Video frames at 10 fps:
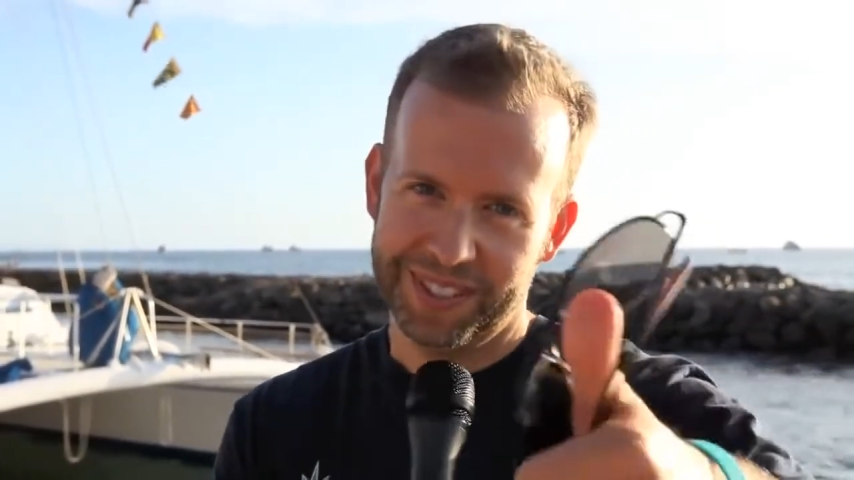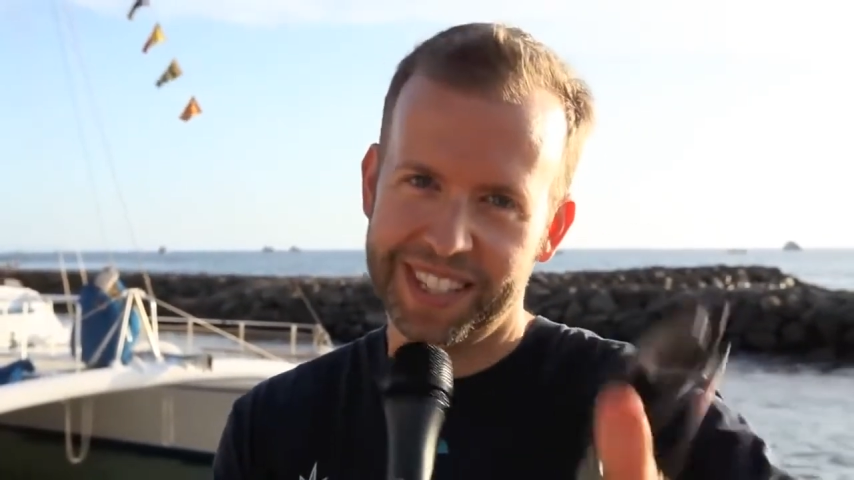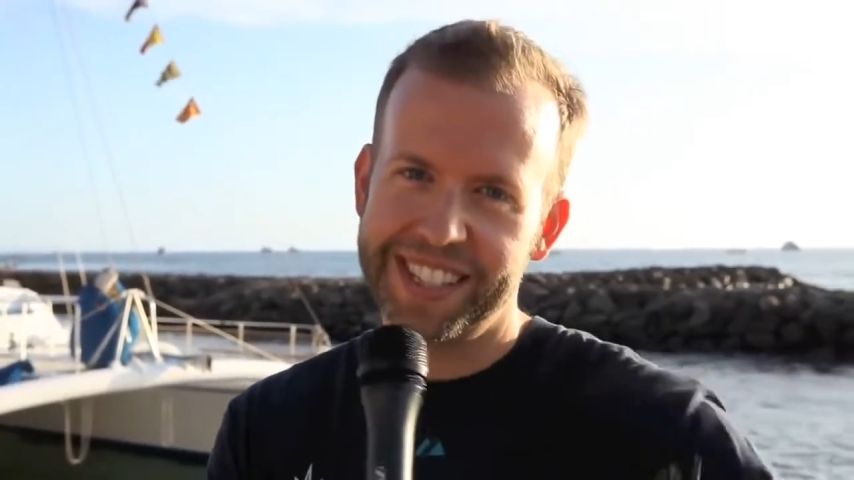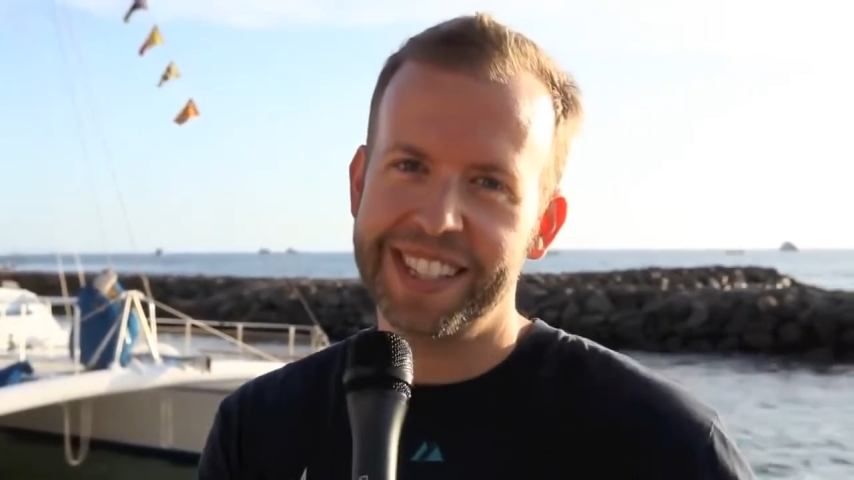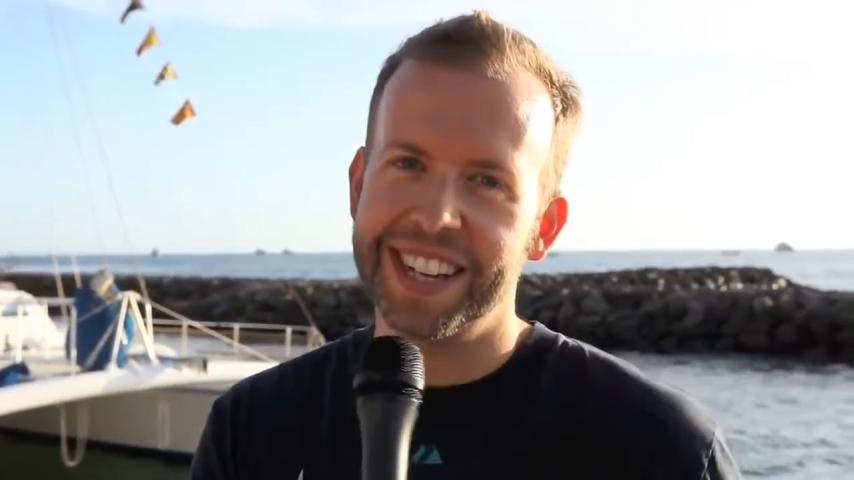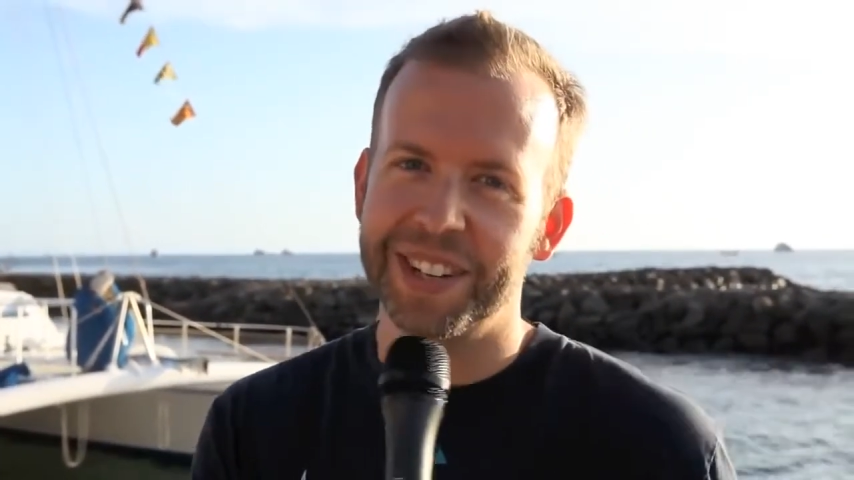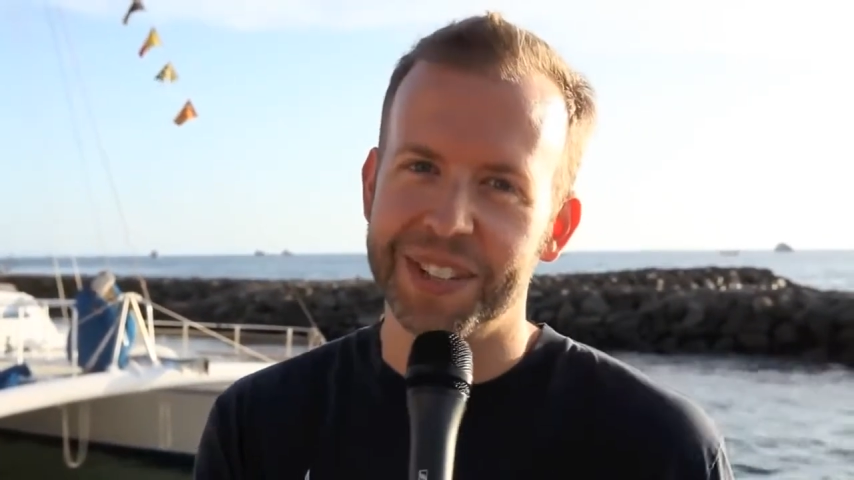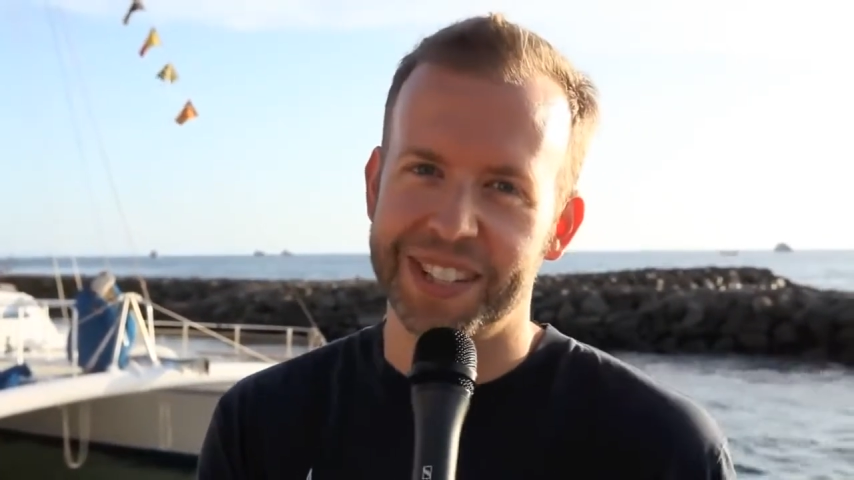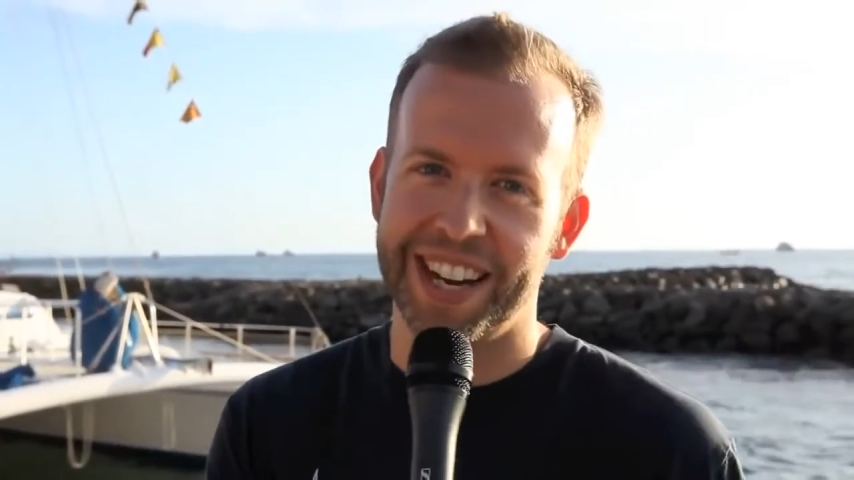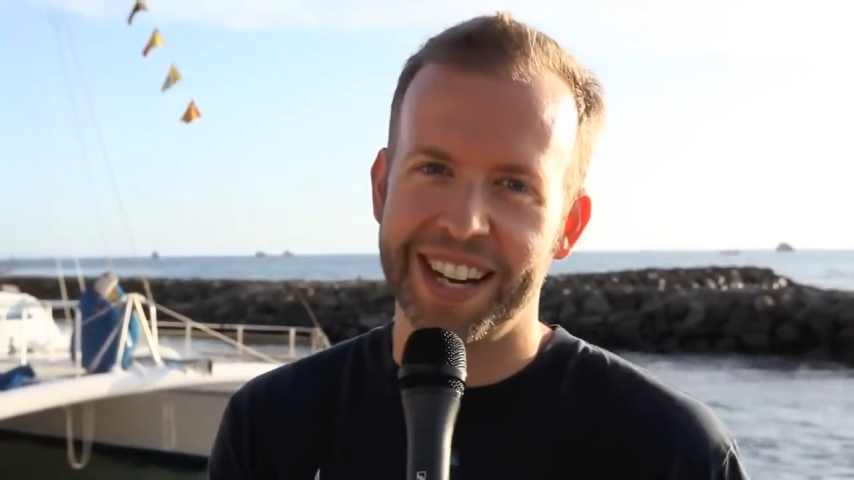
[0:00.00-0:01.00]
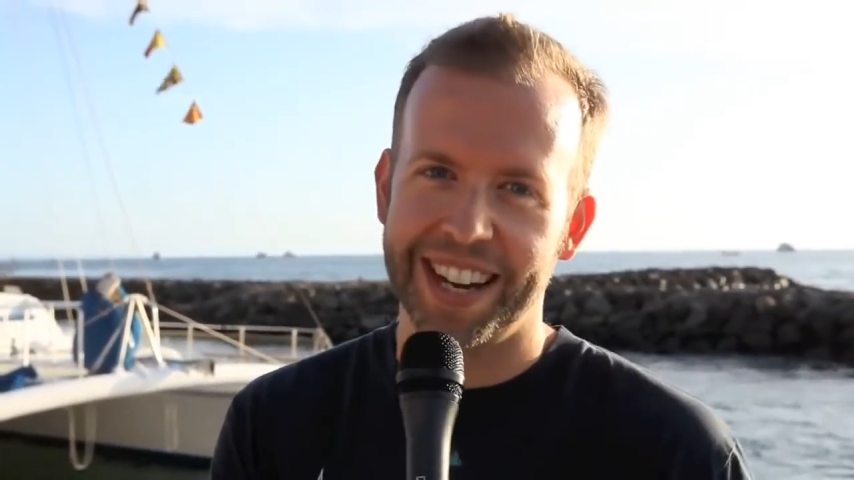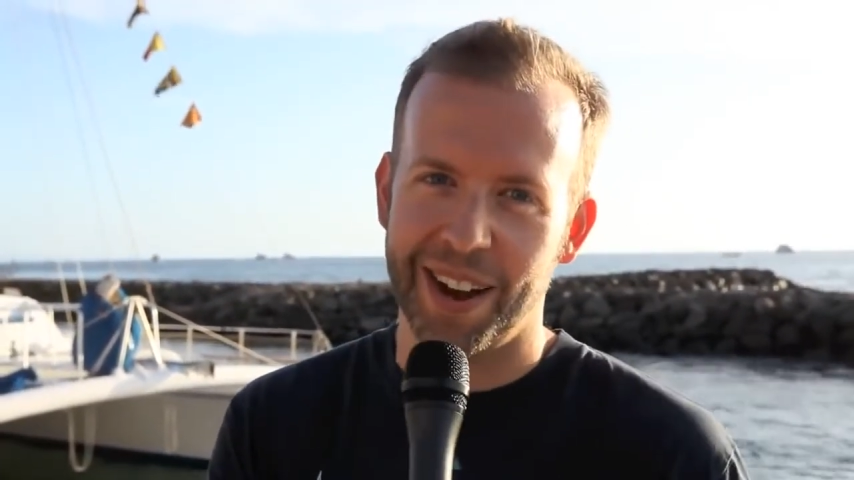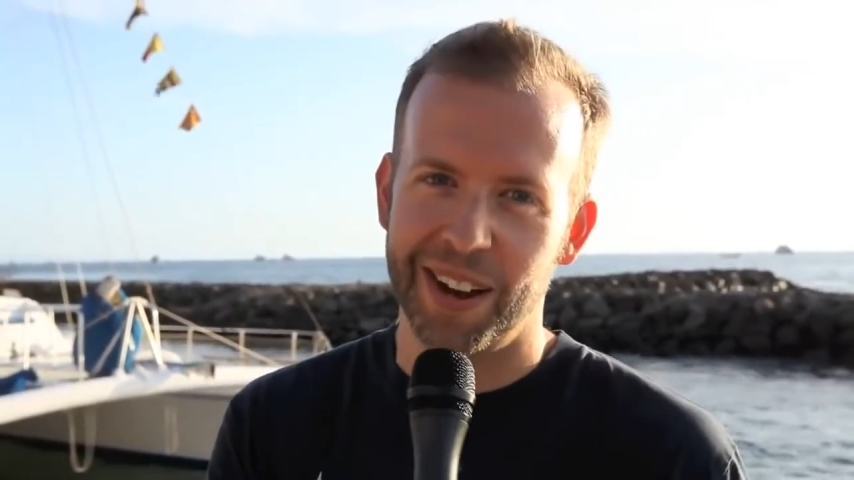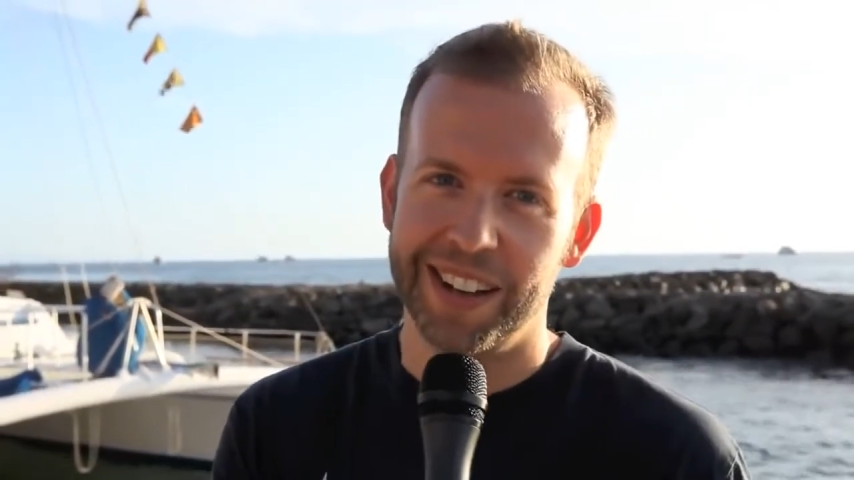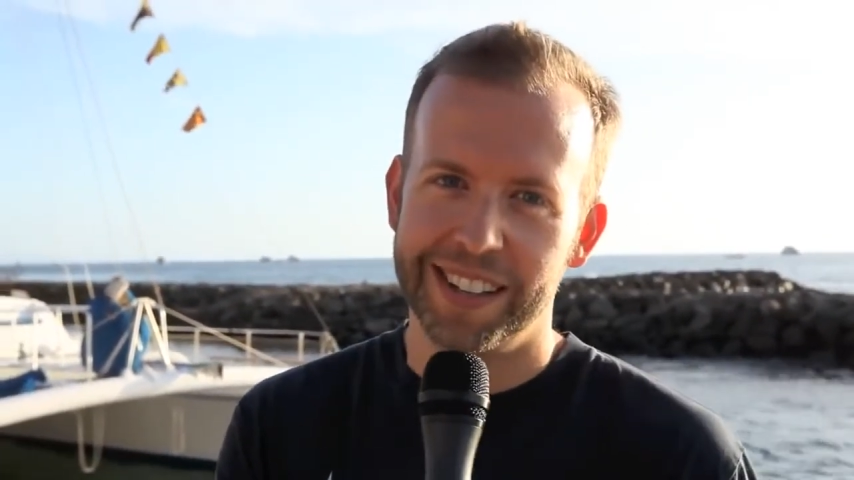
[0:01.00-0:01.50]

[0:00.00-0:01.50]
Lisa Nichols signing out.